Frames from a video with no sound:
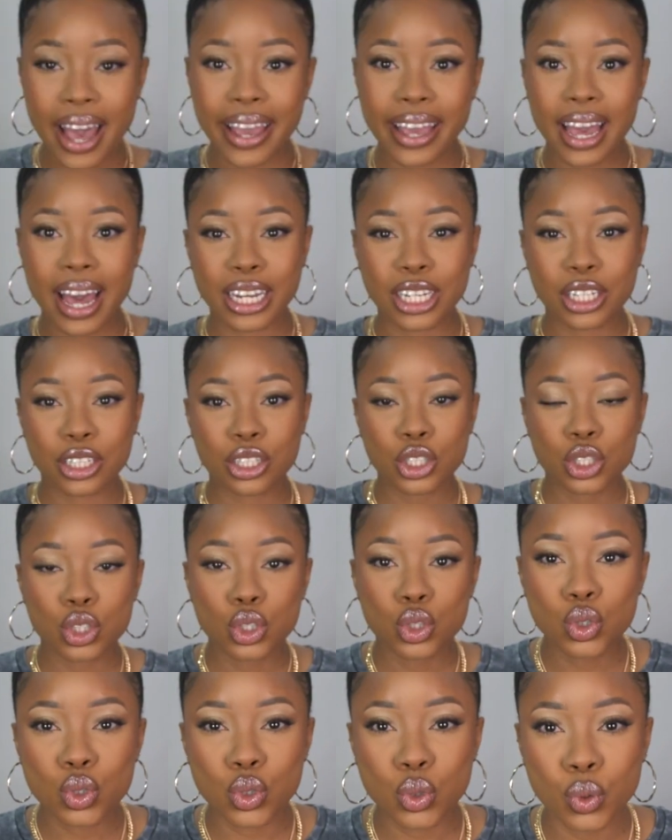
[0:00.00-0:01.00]
I added
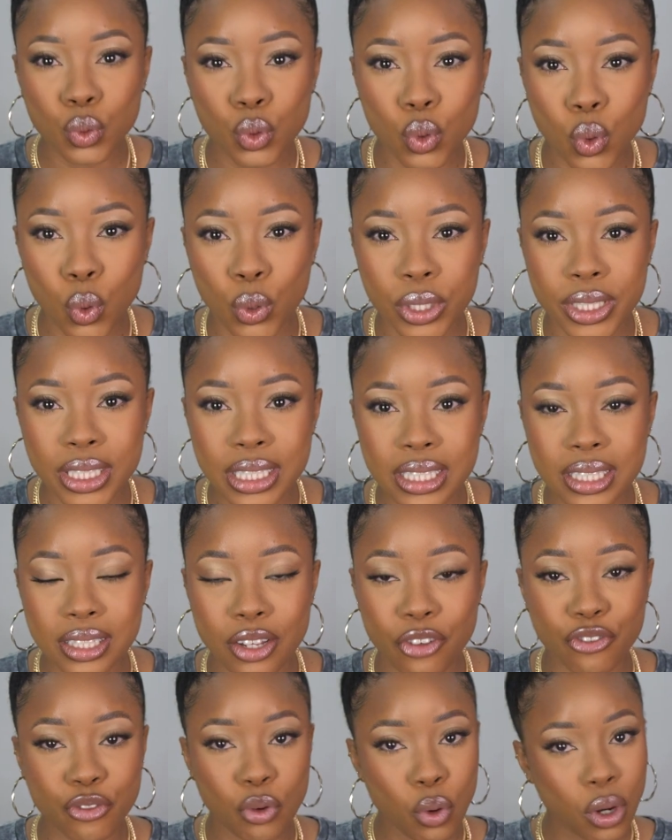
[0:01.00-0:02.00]
2 coats
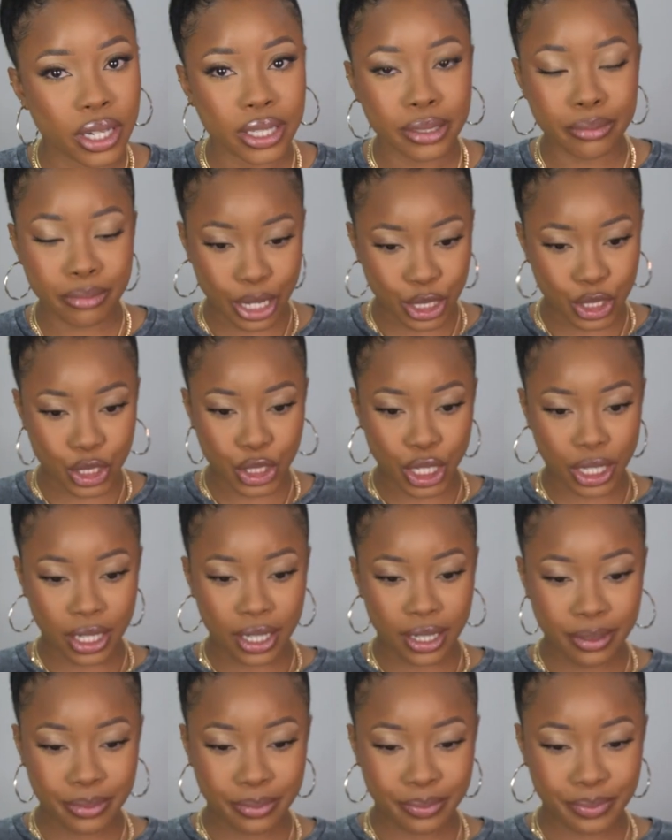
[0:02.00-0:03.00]
for good
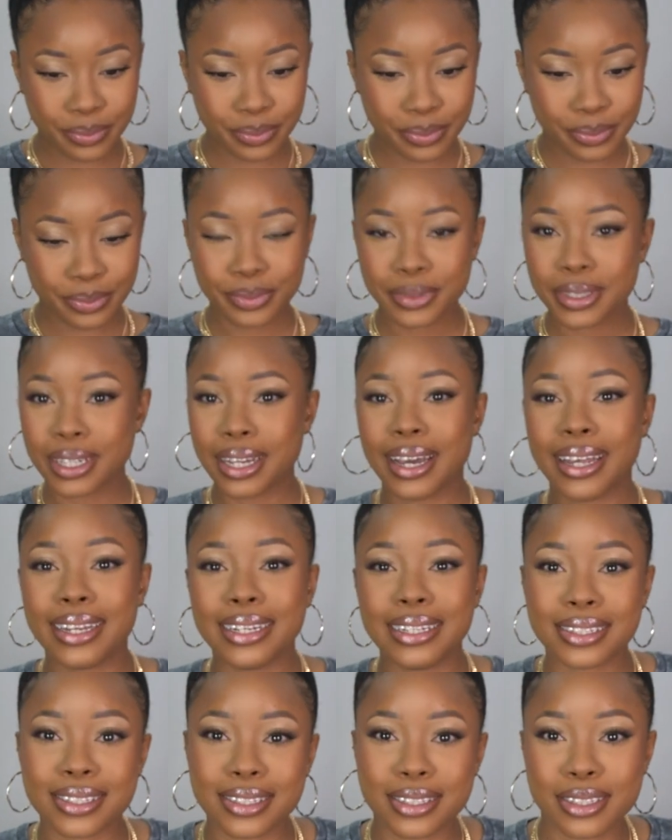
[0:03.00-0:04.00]
measure.
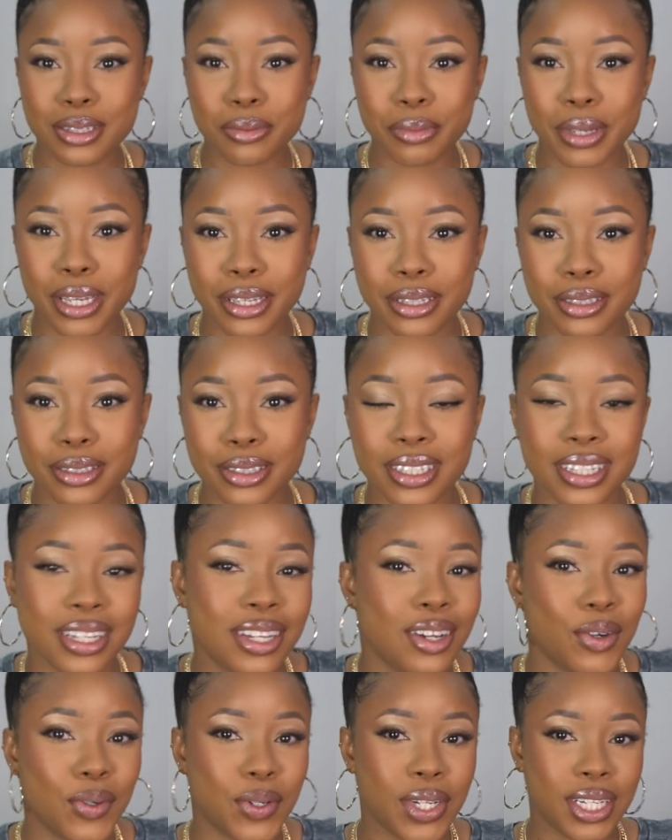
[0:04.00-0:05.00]
And listen to me,
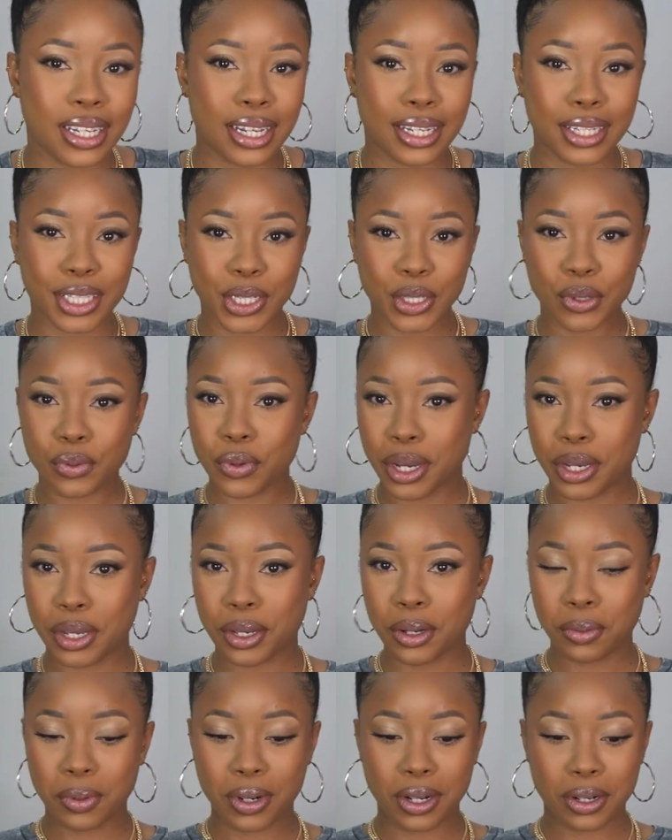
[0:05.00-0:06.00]
while they are looking
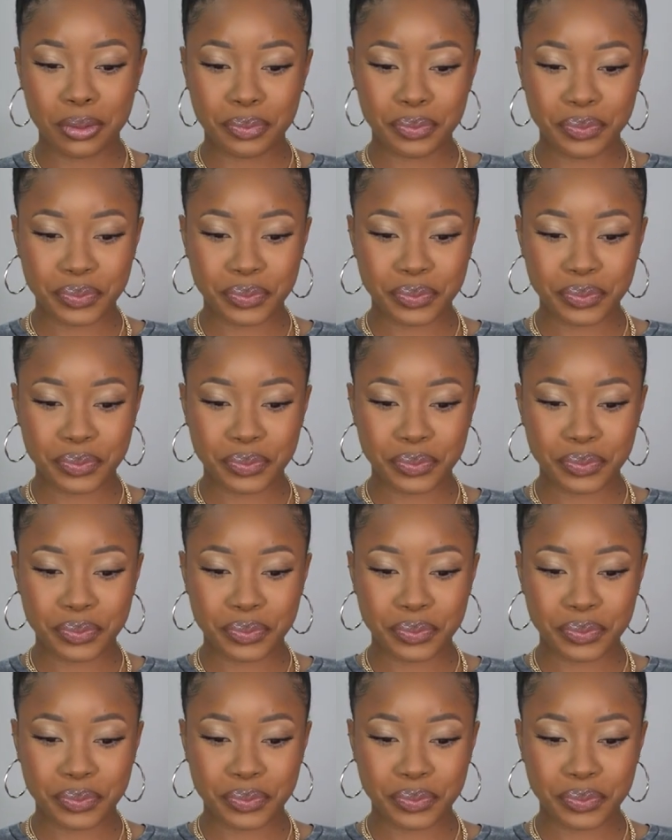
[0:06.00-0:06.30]
ready or what?